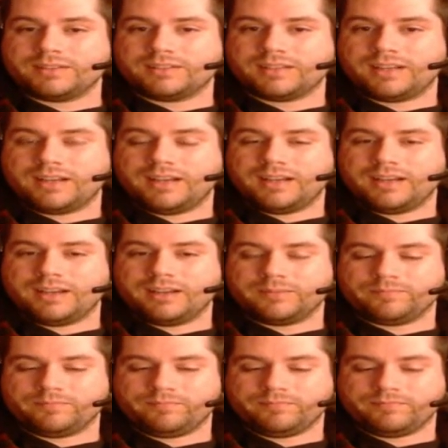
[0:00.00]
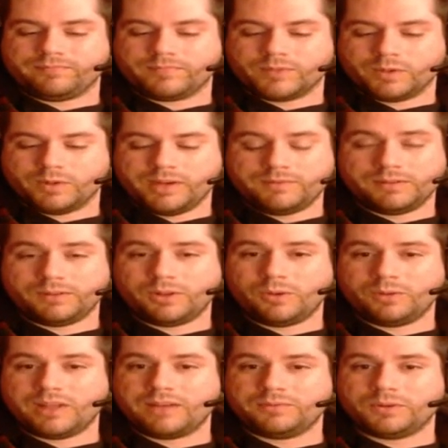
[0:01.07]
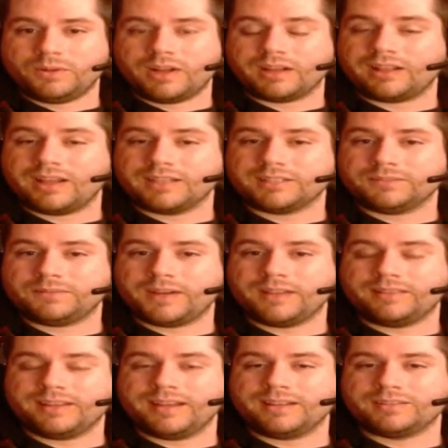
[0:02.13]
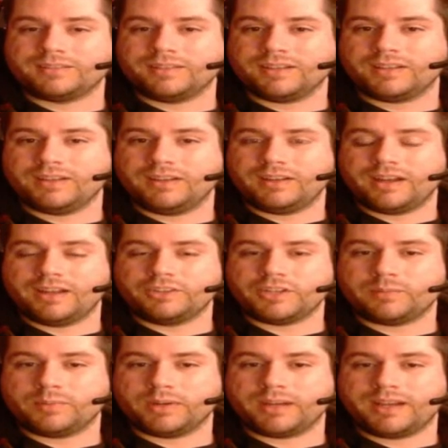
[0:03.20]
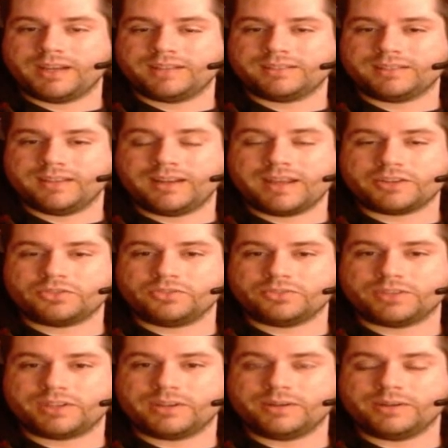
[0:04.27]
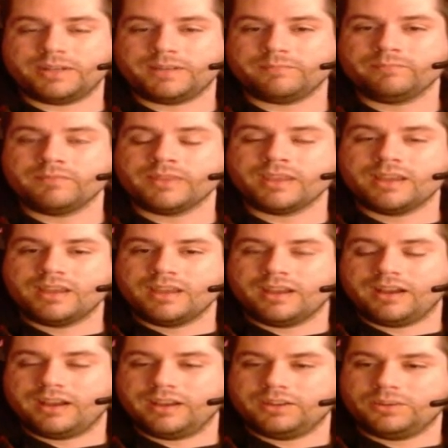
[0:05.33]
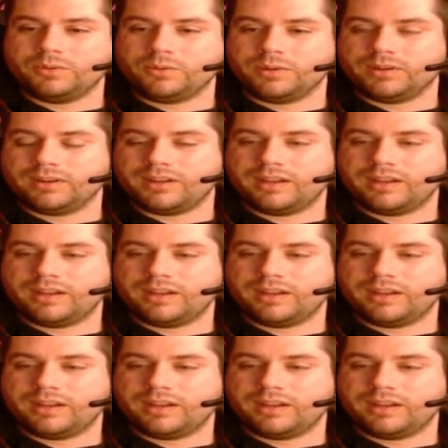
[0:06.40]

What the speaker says: or even low level classified things that could jeopardize the national security. You should